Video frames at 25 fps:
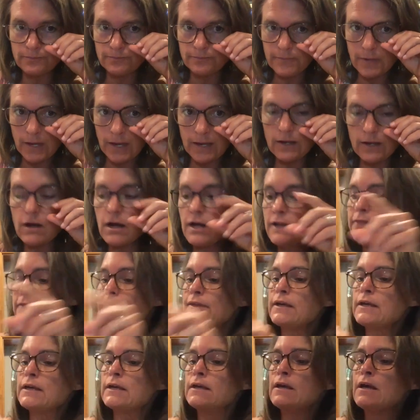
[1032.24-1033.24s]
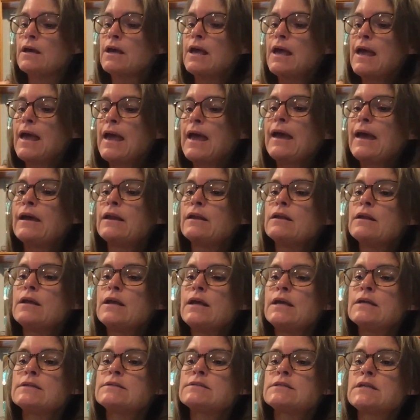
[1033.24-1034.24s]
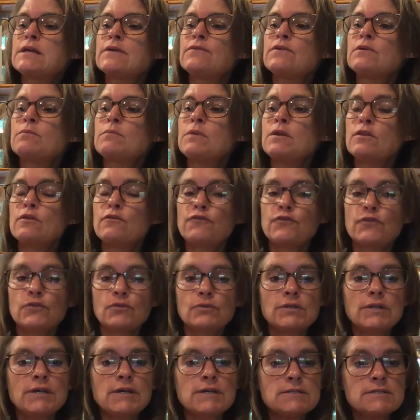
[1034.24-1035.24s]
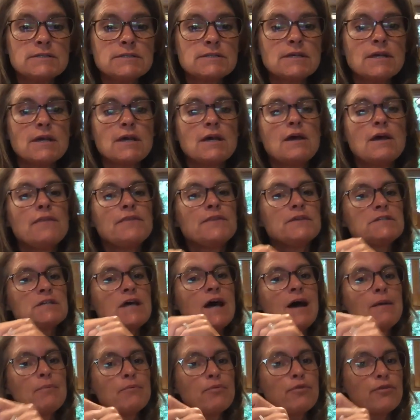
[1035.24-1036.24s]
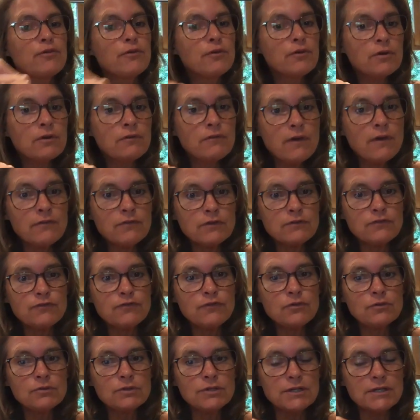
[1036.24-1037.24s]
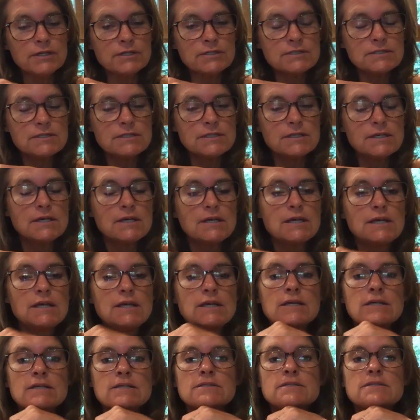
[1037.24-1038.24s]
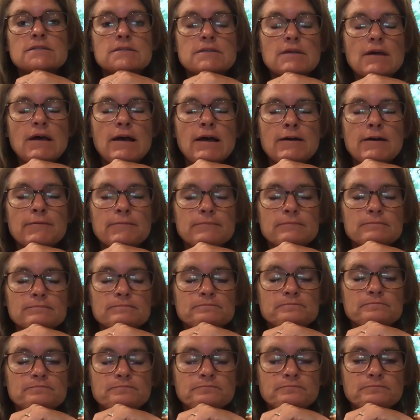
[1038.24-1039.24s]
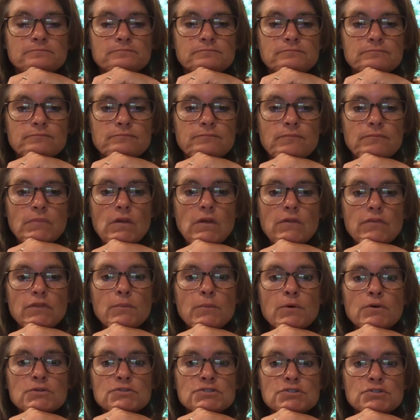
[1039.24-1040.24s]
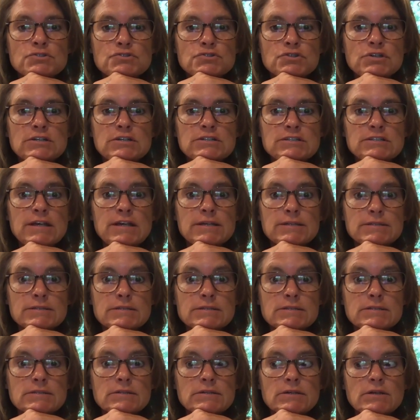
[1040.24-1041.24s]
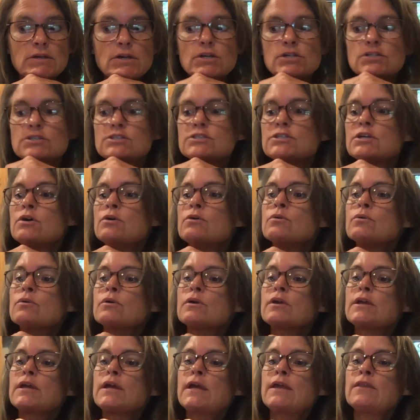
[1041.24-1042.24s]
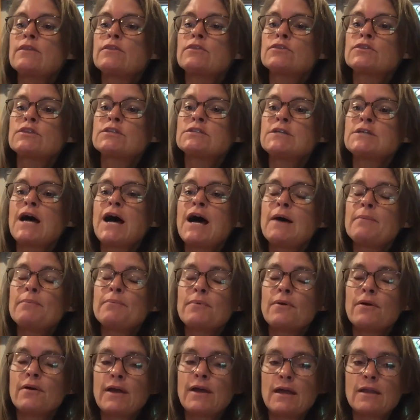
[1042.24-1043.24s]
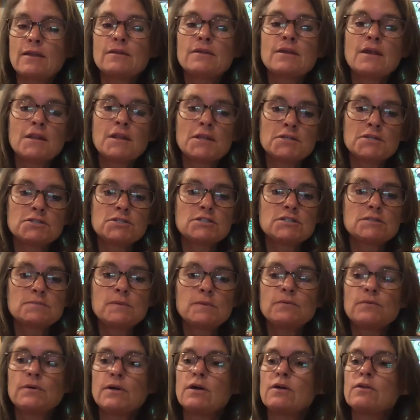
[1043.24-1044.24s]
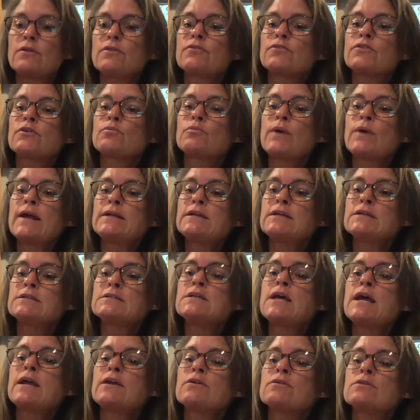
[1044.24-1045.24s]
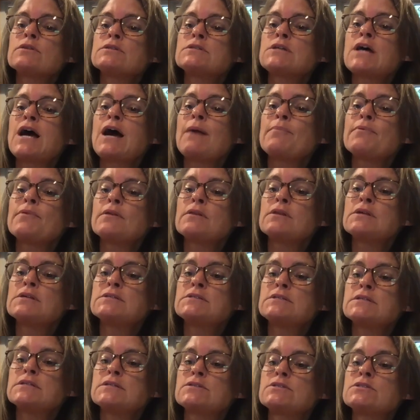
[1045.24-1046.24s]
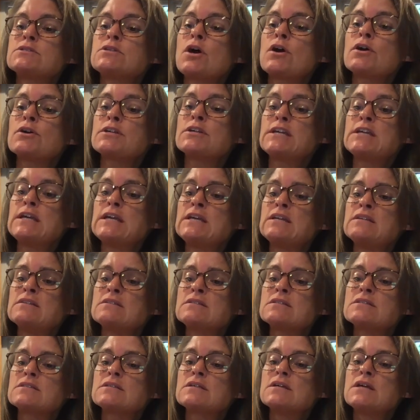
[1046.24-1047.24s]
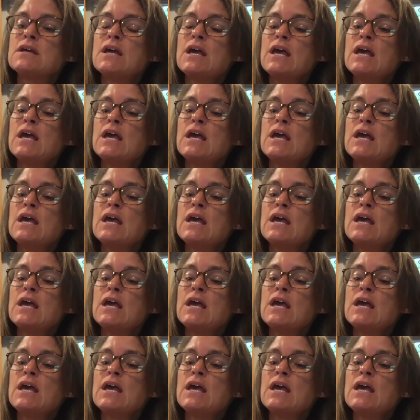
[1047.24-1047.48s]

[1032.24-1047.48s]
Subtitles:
icon thing, and it's giving me the food list. The top third of every food list is the most nutrient dense. So the top, okay, now let's just be real. The red container, the top of the list is sardines,